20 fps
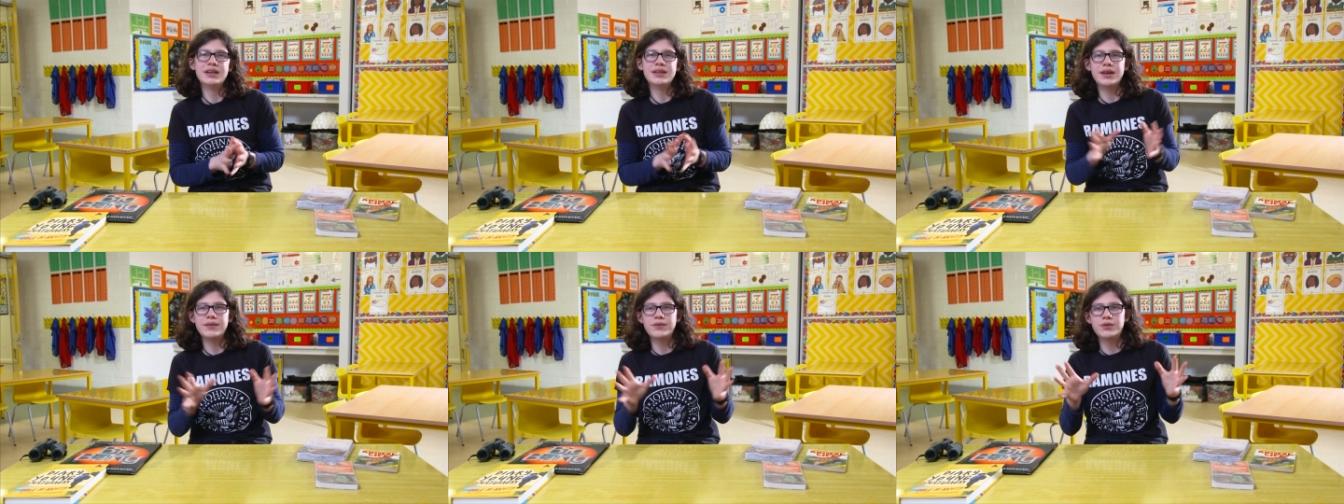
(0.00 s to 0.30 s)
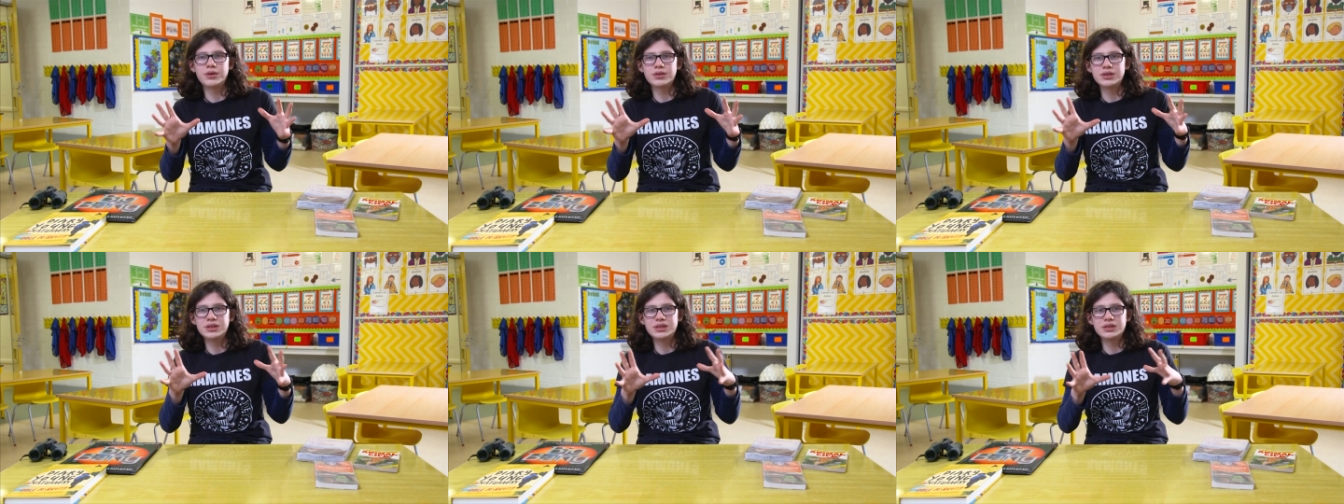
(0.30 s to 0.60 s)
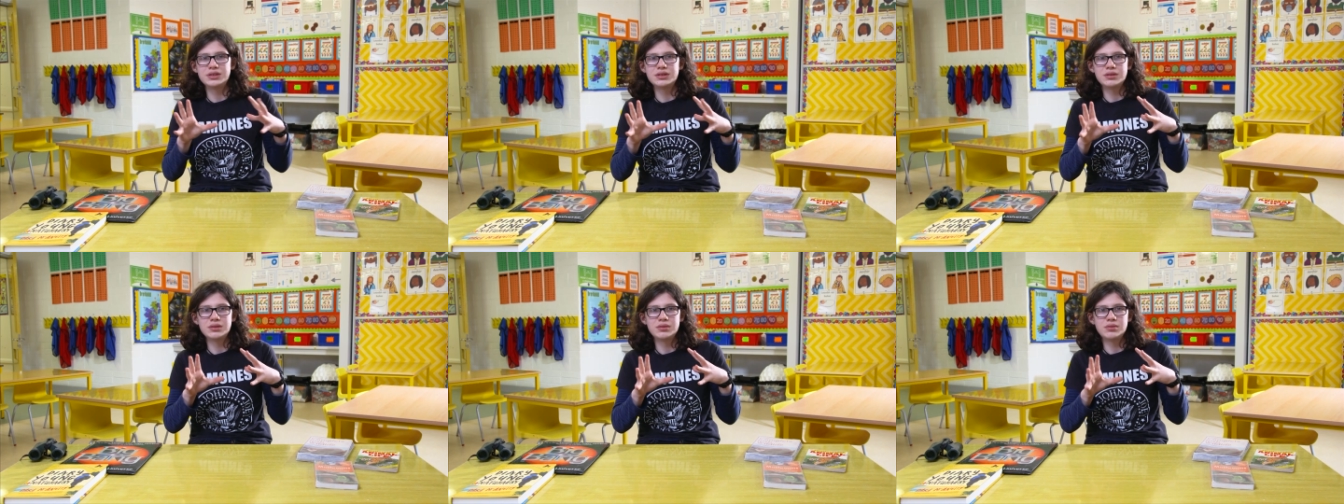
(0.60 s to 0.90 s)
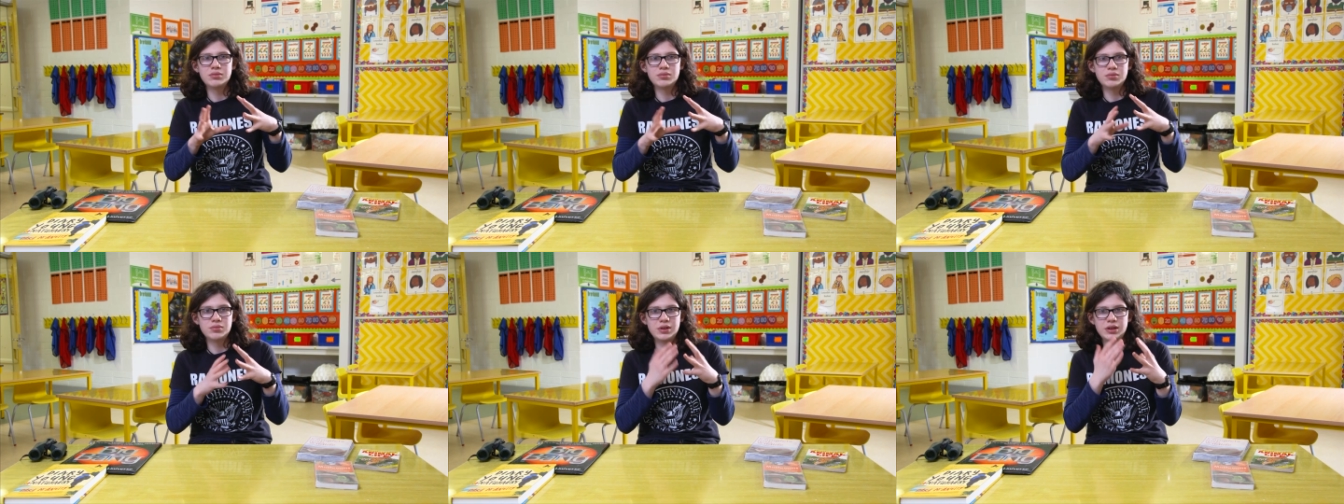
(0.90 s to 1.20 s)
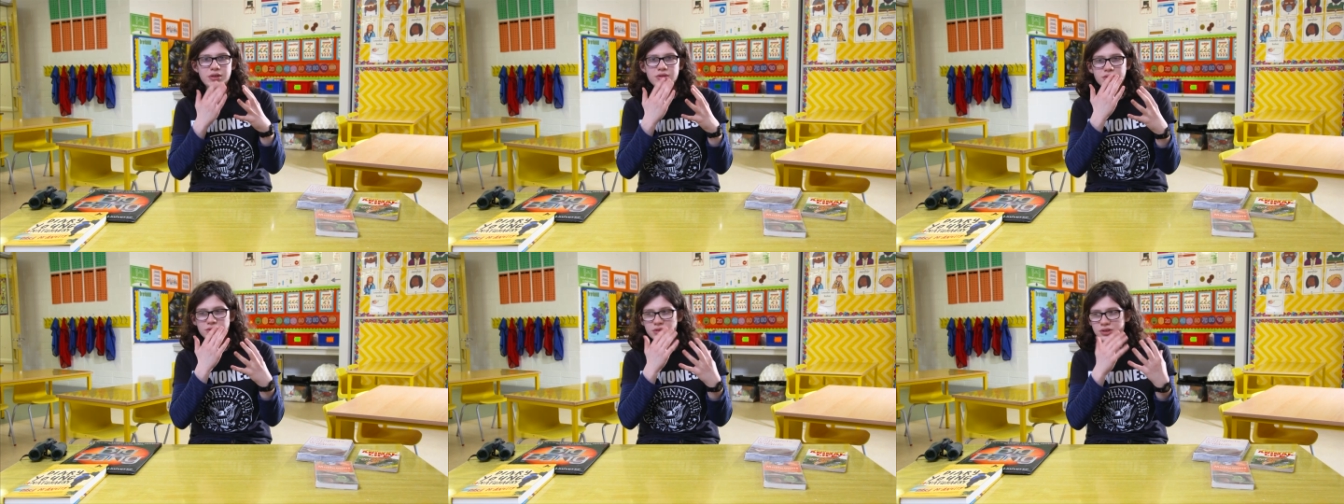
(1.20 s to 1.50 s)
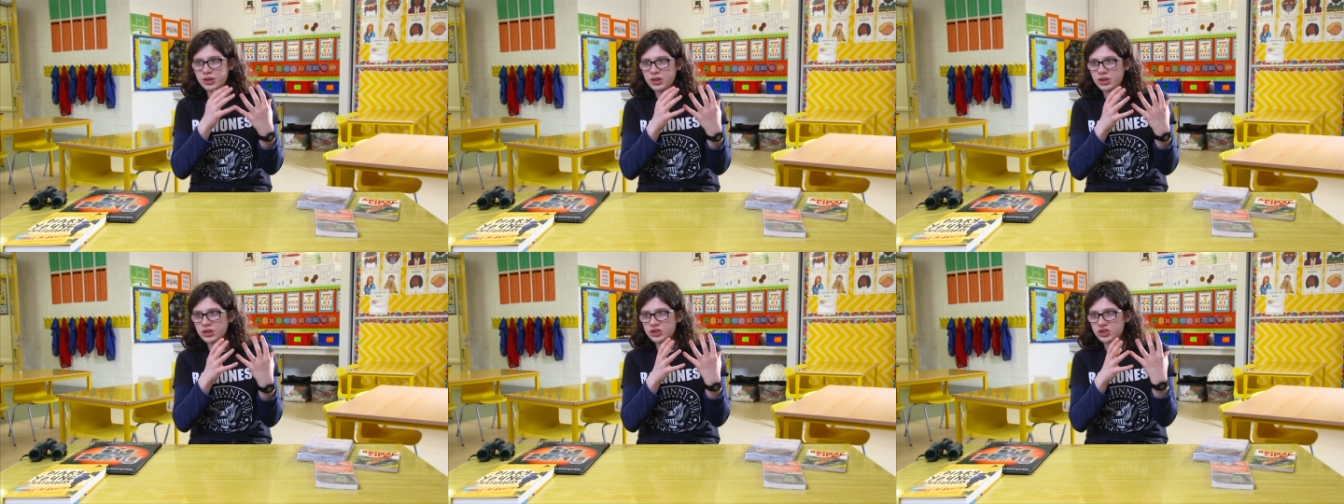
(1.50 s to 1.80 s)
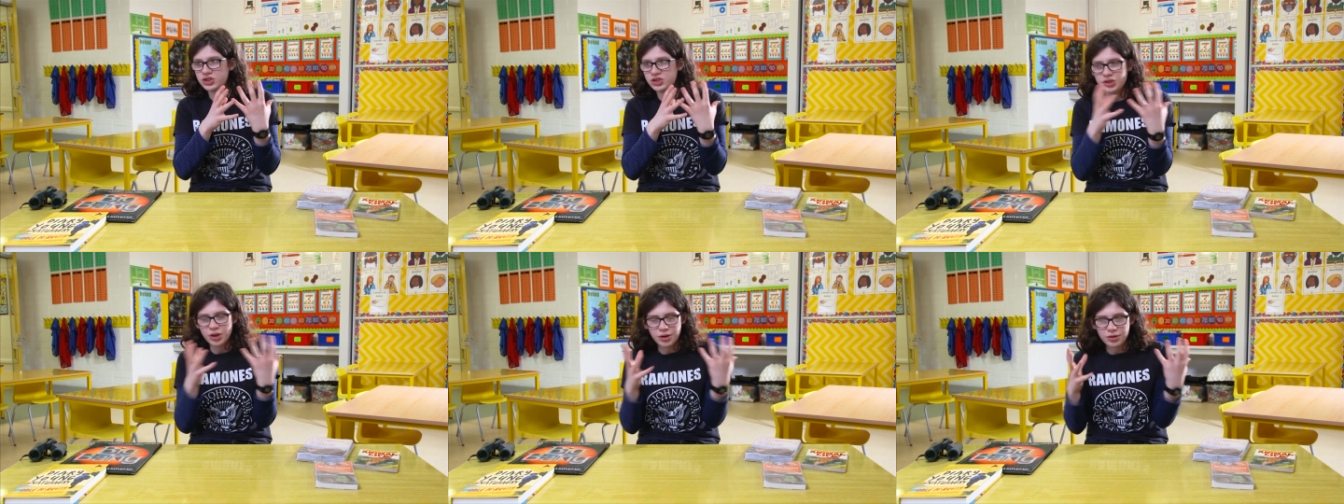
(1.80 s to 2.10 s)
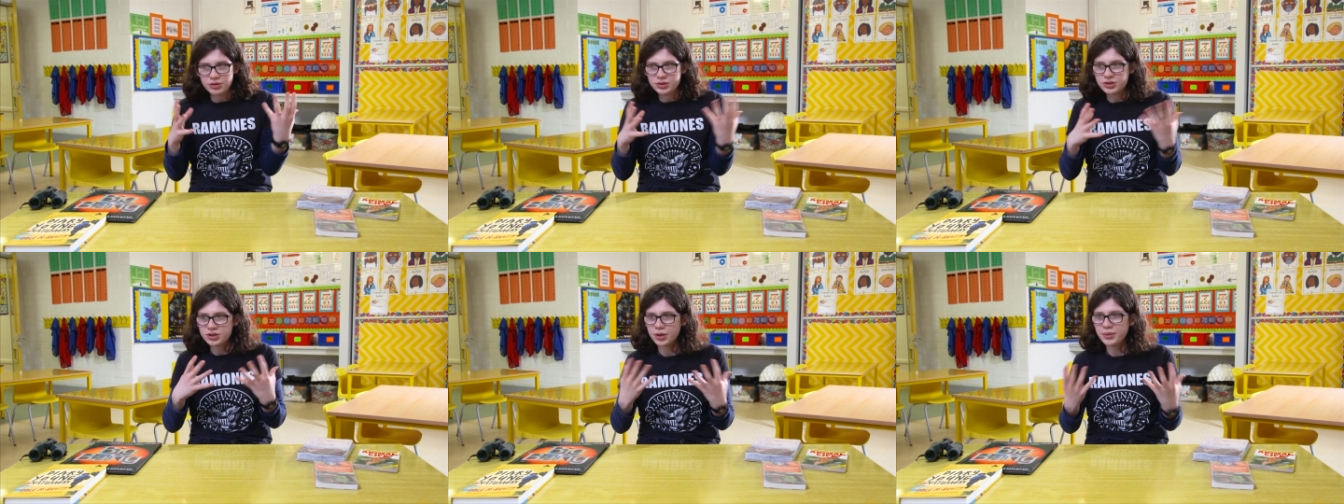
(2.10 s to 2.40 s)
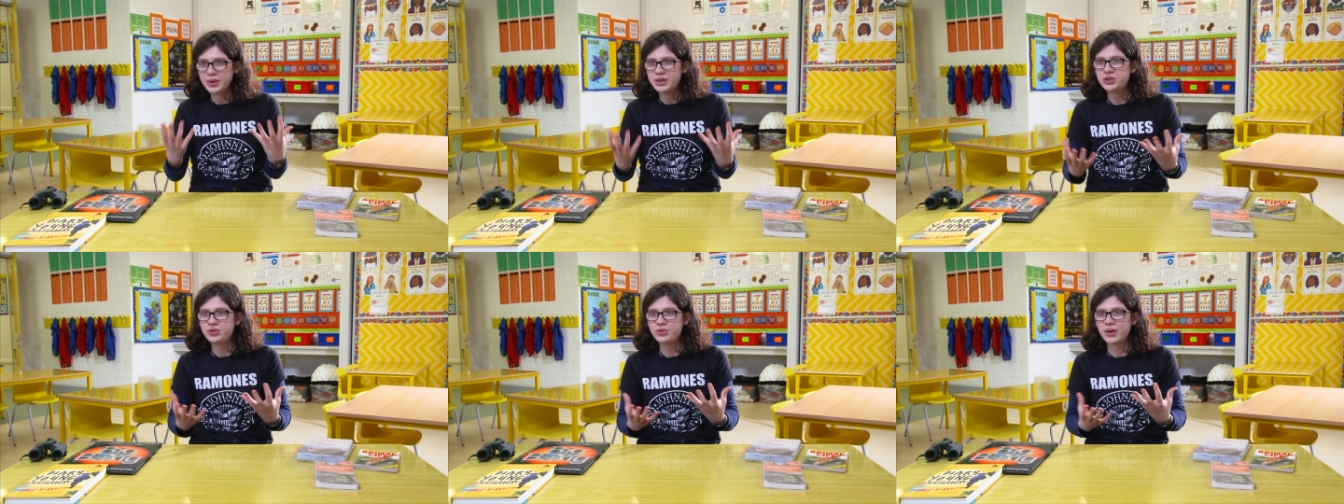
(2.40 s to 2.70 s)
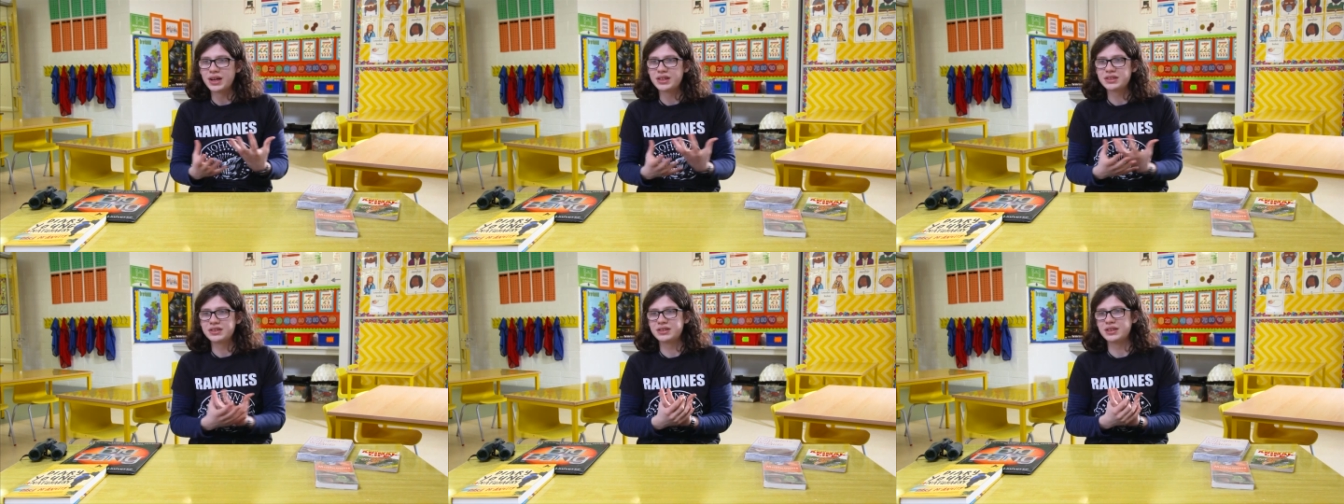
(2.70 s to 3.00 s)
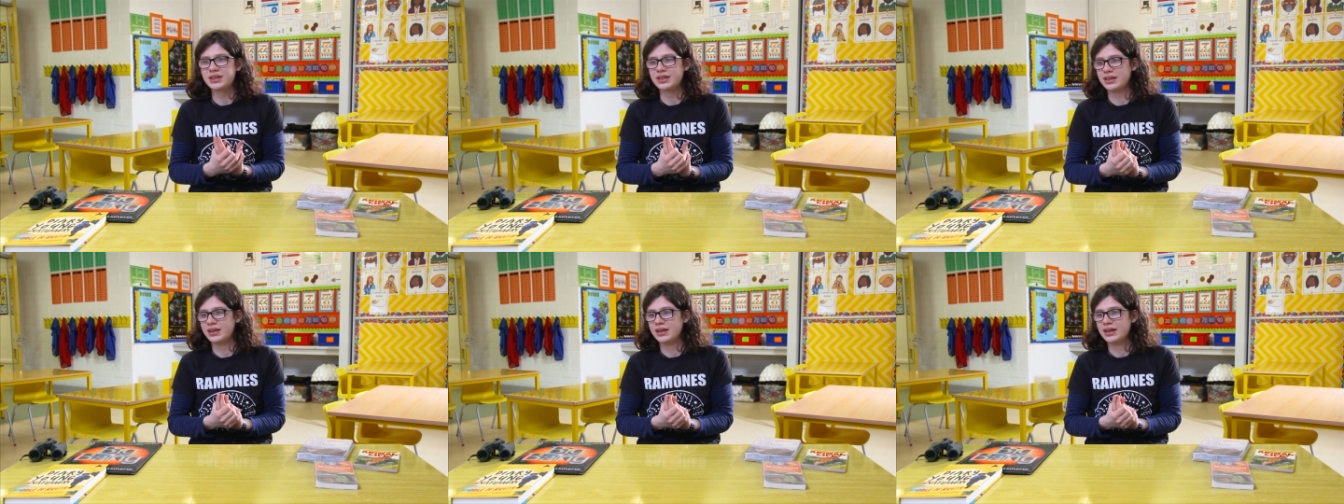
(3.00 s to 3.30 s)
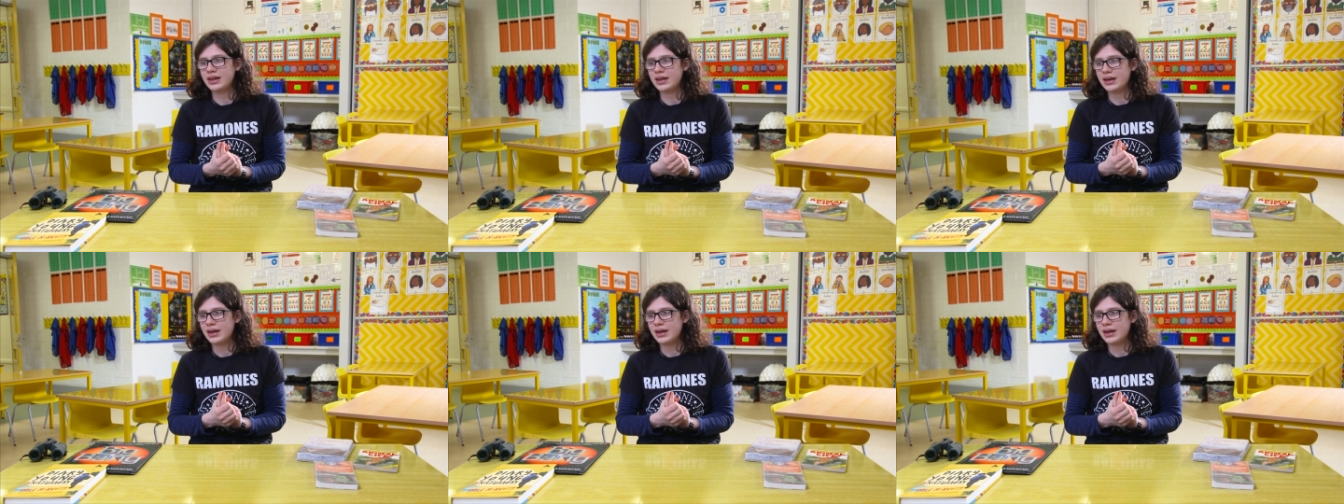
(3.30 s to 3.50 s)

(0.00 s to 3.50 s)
They've got these, they're so, so interesting.